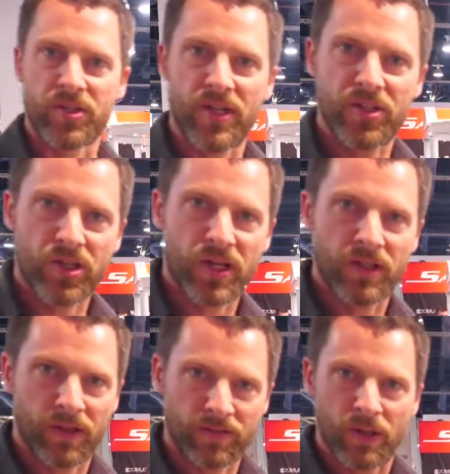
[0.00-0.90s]
outside,
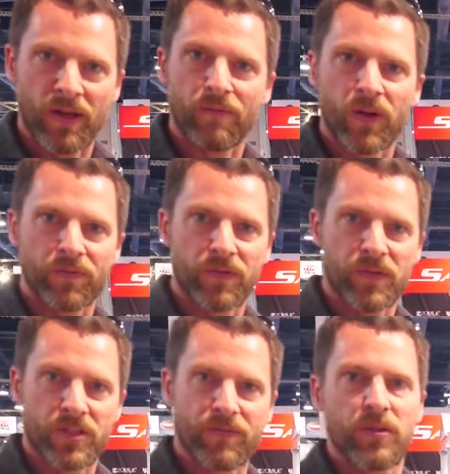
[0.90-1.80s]
like
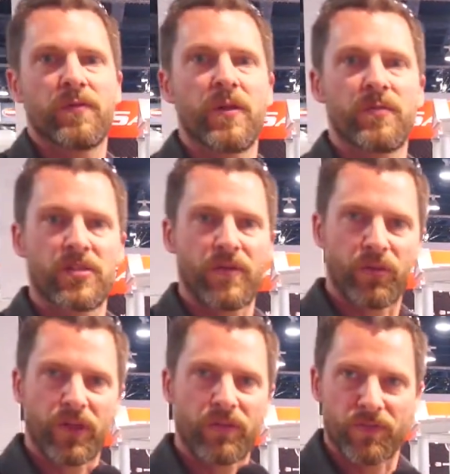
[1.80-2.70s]
F-150s, F-250s,
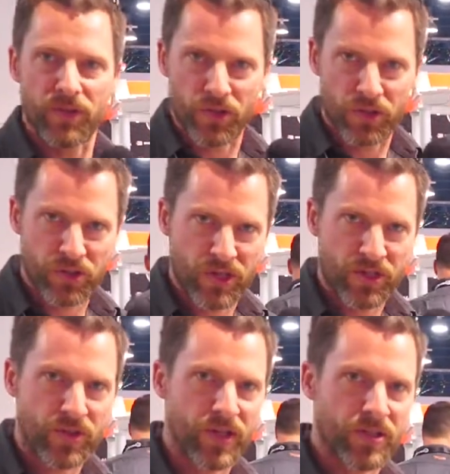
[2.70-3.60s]
F-350 sort of size
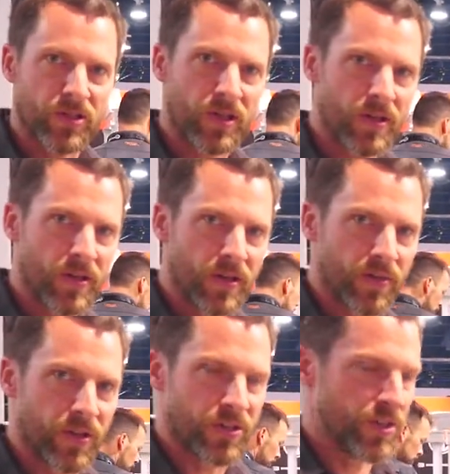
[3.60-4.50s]
trucks
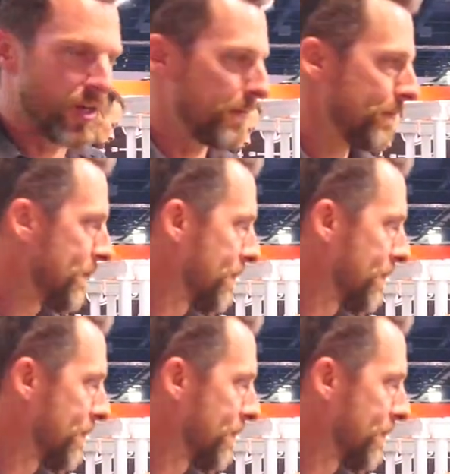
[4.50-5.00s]
that are